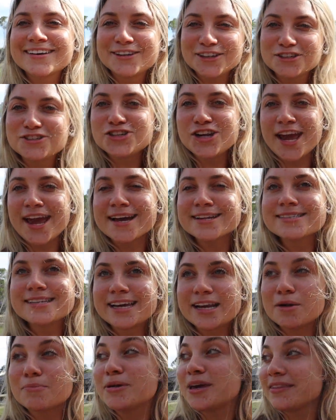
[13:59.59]
good chance,
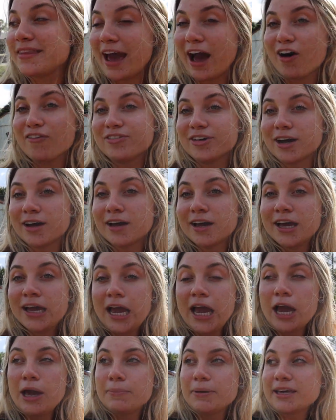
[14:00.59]
end up being the
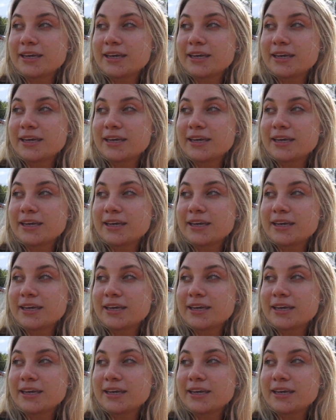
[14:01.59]
alpha.